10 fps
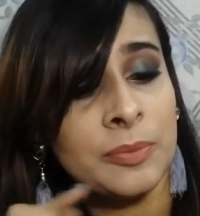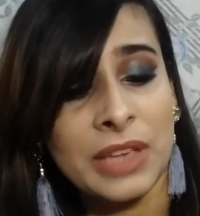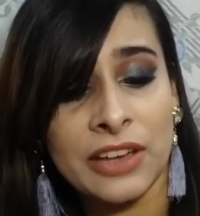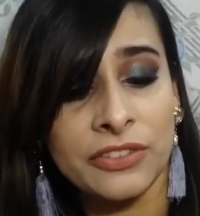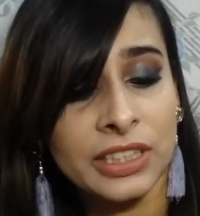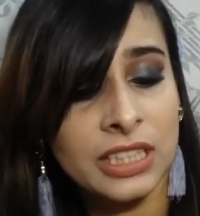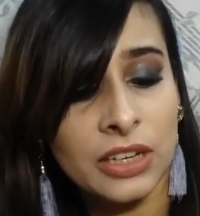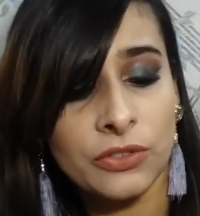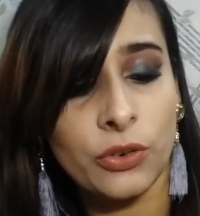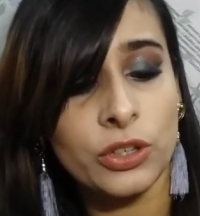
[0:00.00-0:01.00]

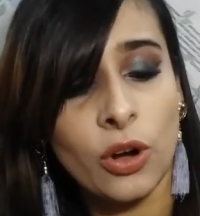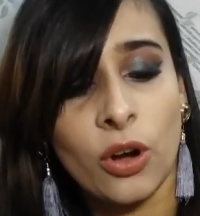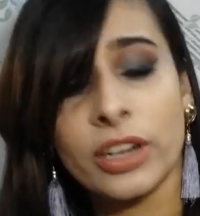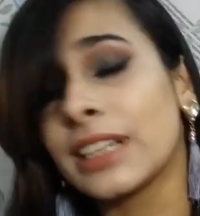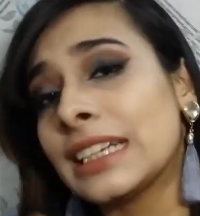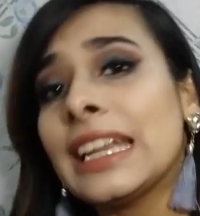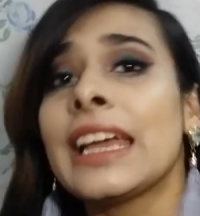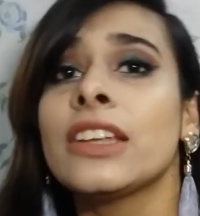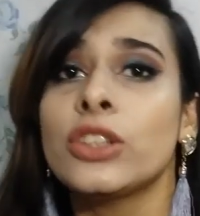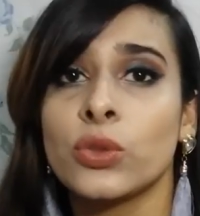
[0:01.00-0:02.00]
Everything for your
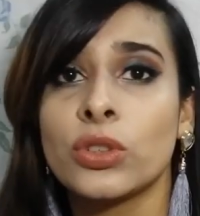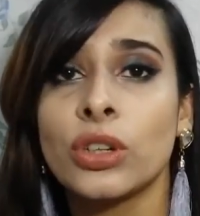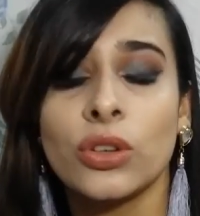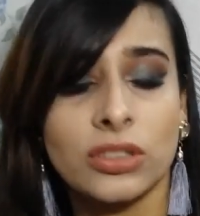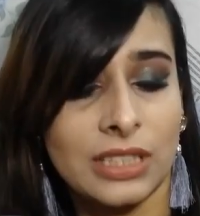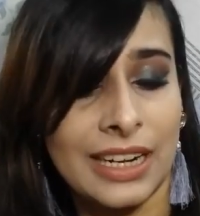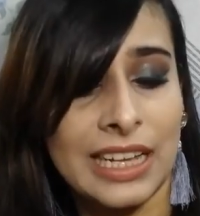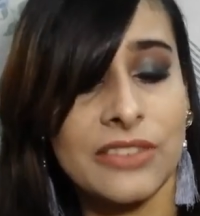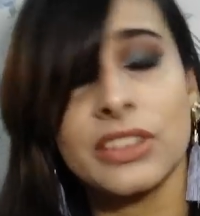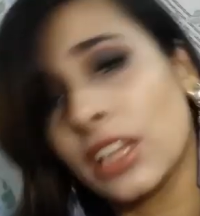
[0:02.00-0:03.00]
day nude looks and
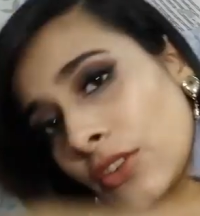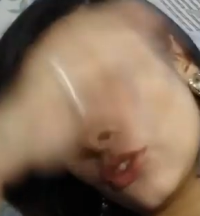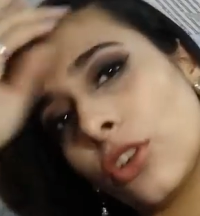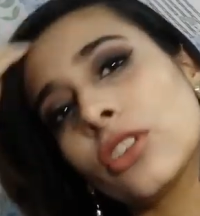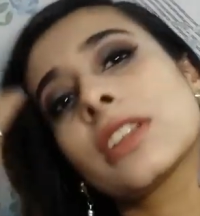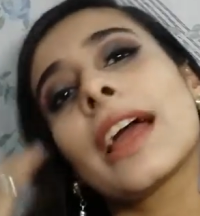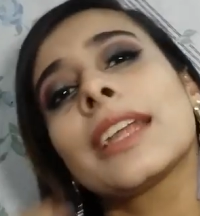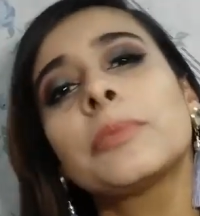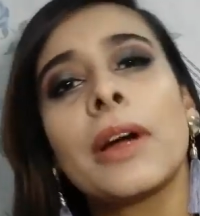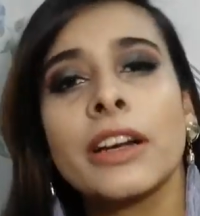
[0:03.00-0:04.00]
everything for your
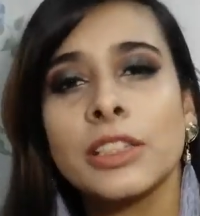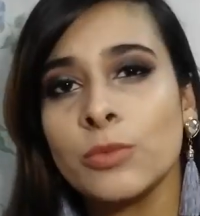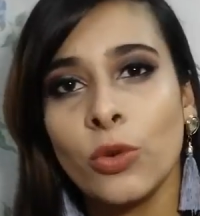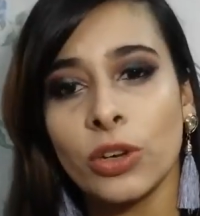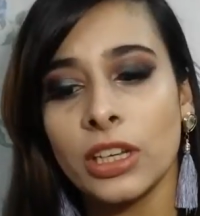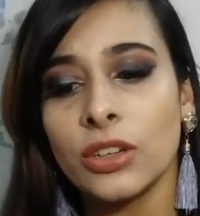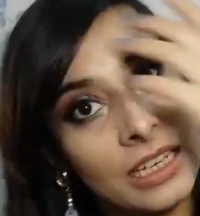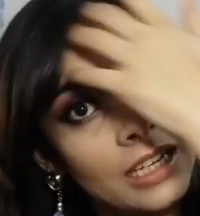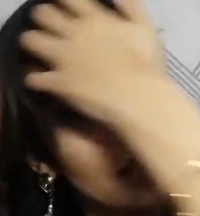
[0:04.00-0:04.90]
night party smoky look.